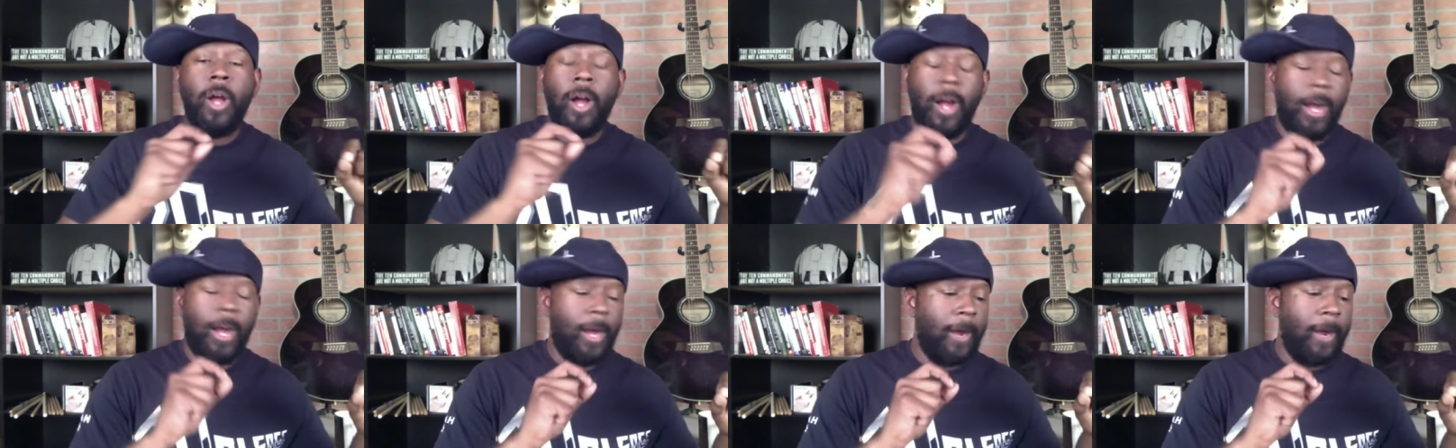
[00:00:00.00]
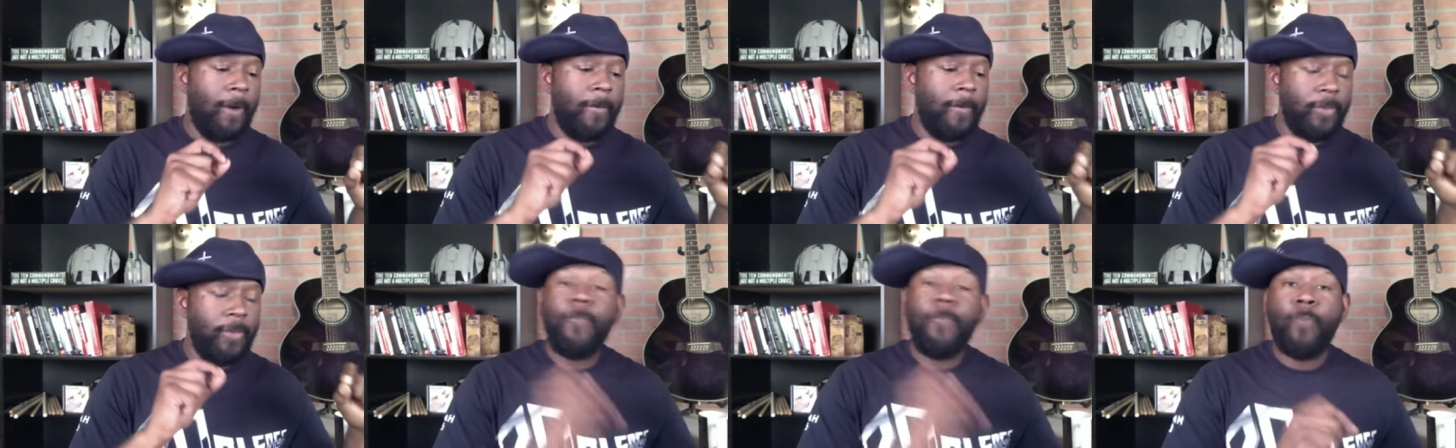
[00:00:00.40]
uh,
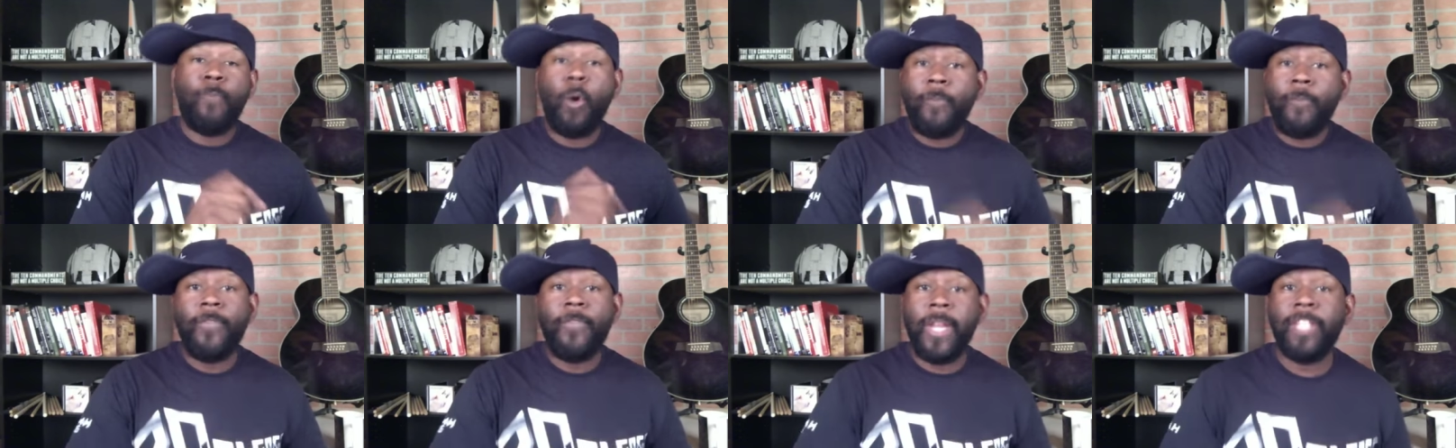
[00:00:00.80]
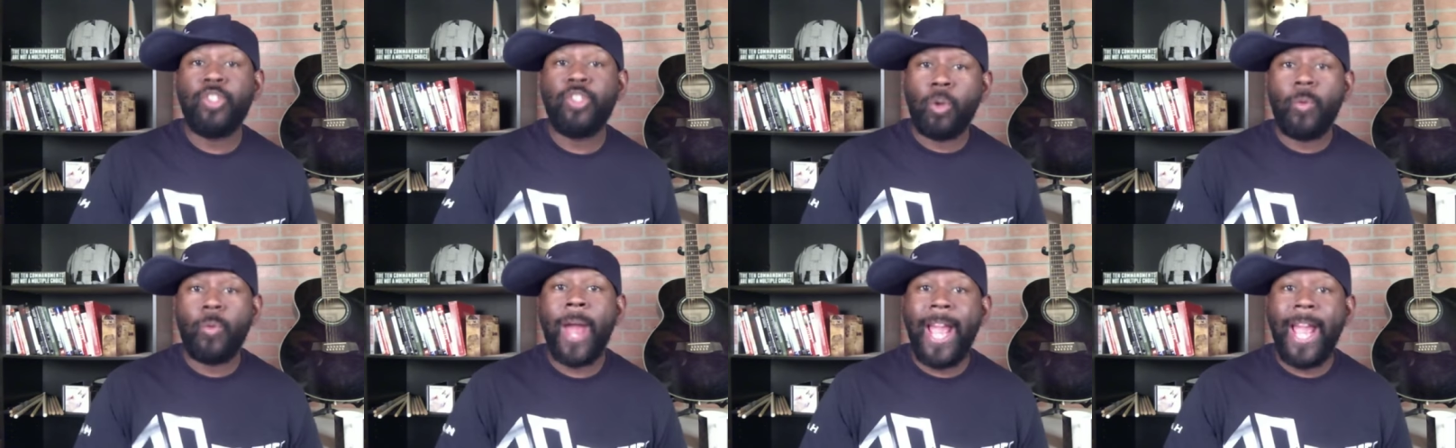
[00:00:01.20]
you forfeited
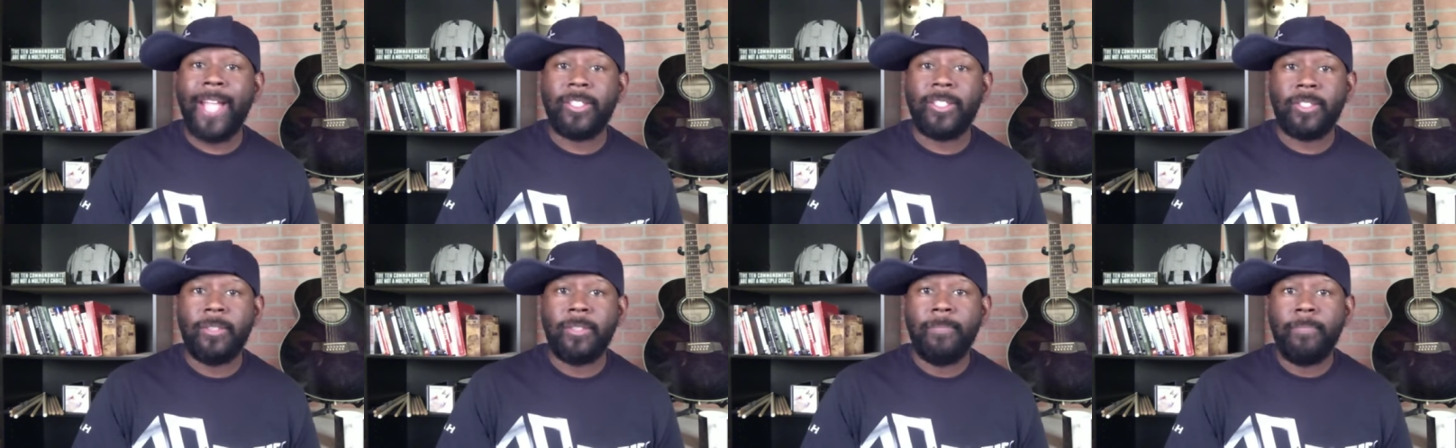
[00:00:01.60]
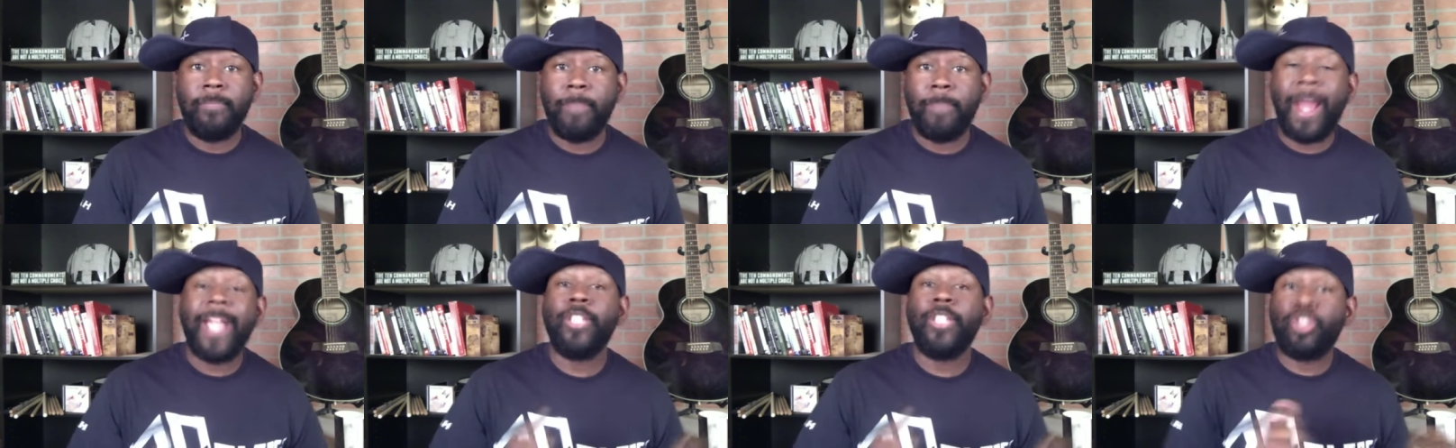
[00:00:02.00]
your rights
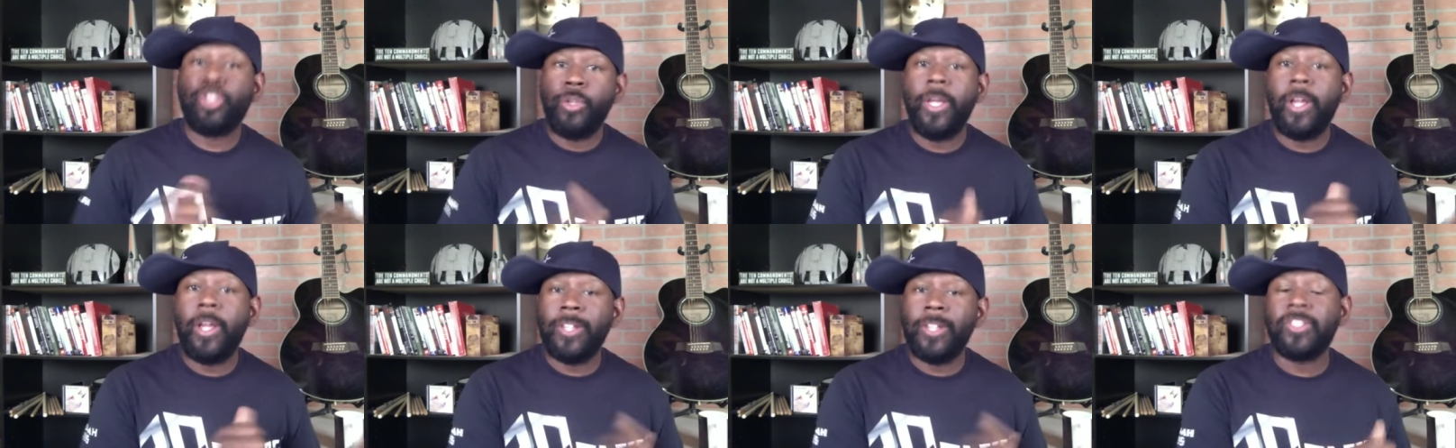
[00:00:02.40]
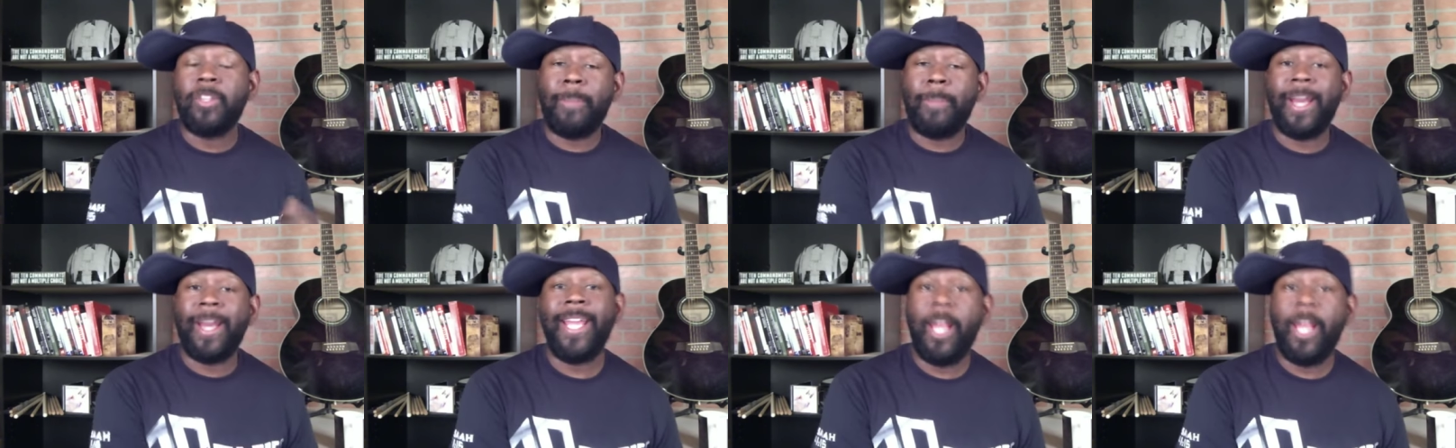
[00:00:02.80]
by intruding on
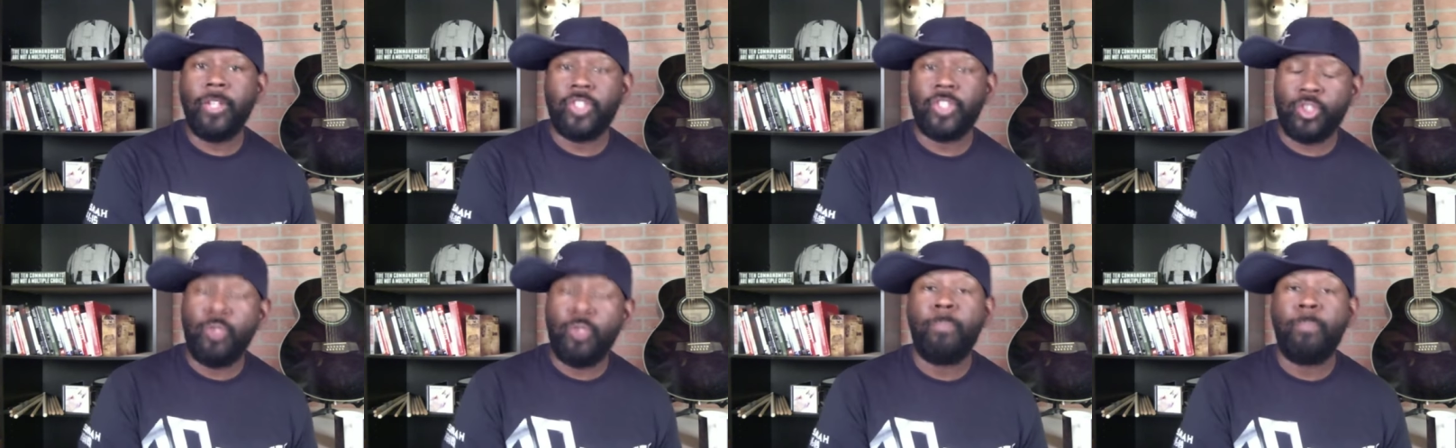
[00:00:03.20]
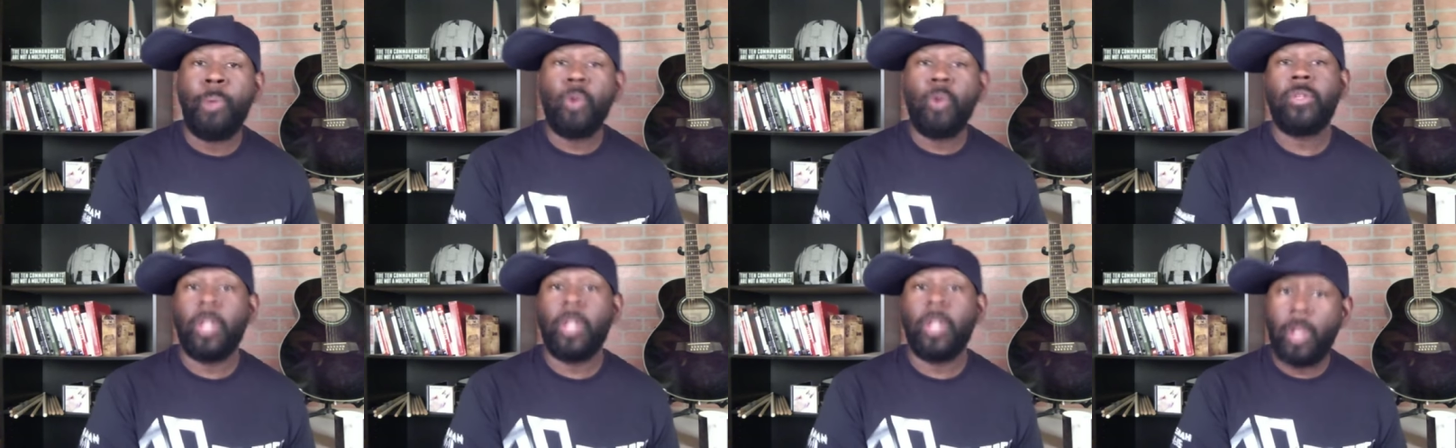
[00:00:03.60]
somebody else's. You
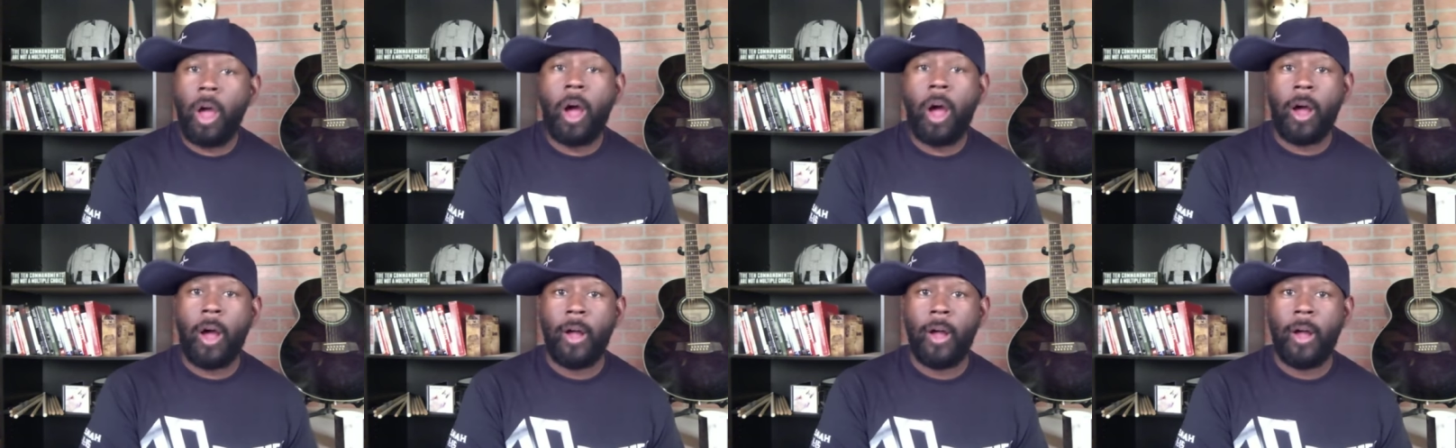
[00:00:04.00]
broke the law.